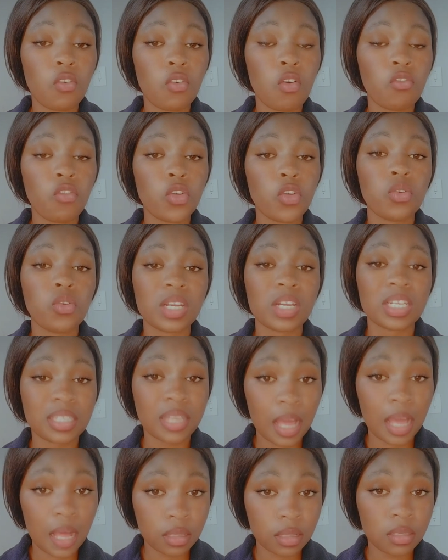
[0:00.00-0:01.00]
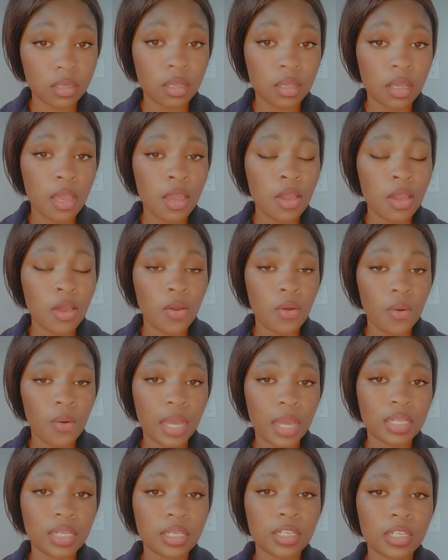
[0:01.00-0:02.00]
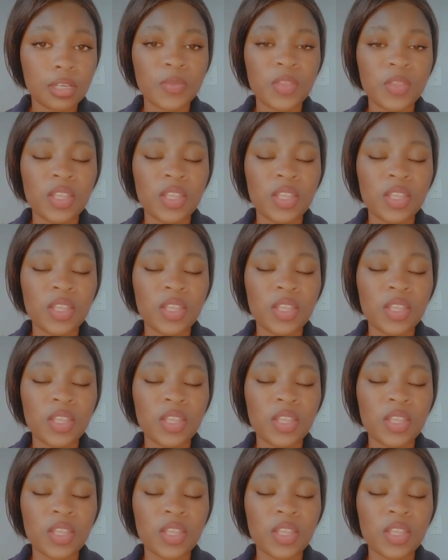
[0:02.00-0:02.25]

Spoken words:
for your results, right?